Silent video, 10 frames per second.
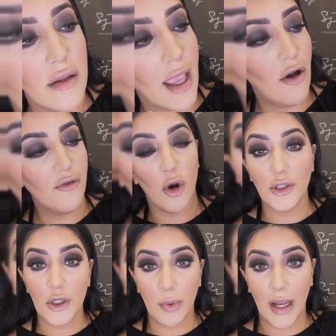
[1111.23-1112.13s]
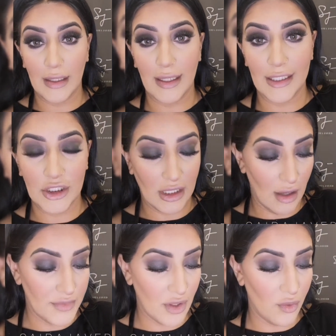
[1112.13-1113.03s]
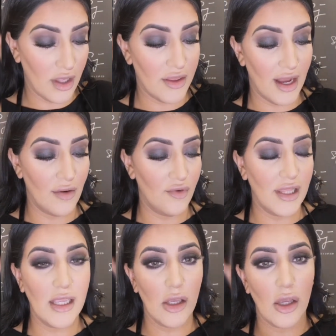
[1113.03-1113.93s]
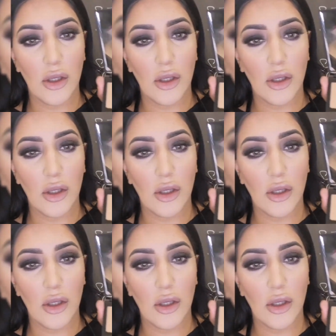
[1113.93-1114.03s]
e.l.f. contour palette actually comes with a really